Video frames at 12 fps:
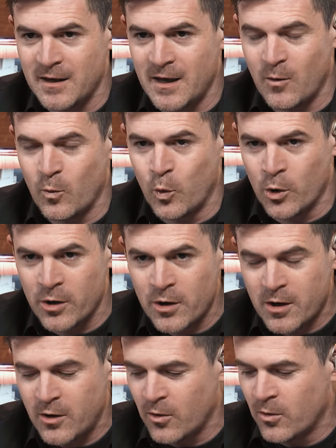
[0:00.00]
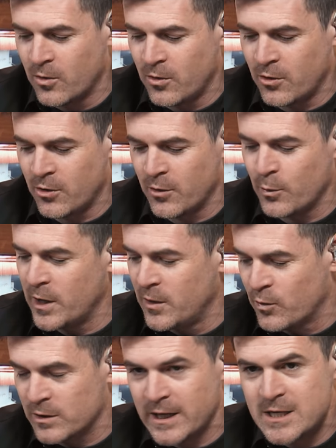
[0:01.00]
at work or
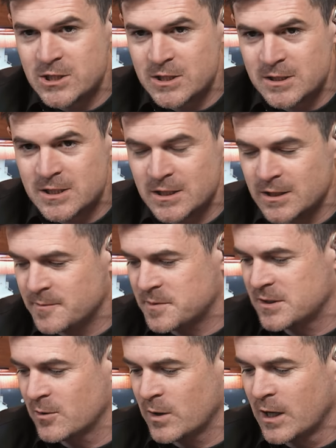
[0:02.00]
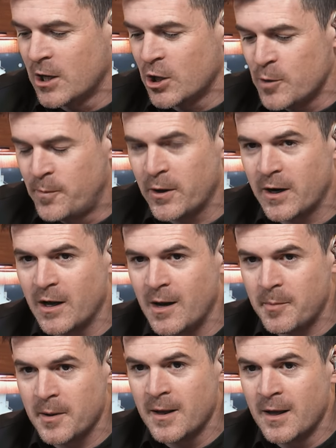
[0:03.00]
in relationships or what, you put it
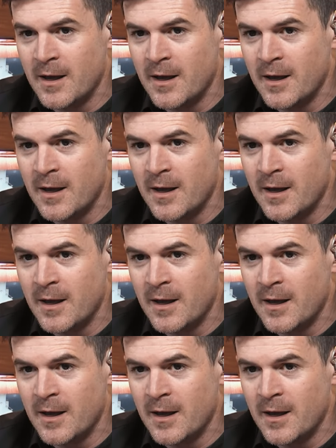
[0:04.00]
up,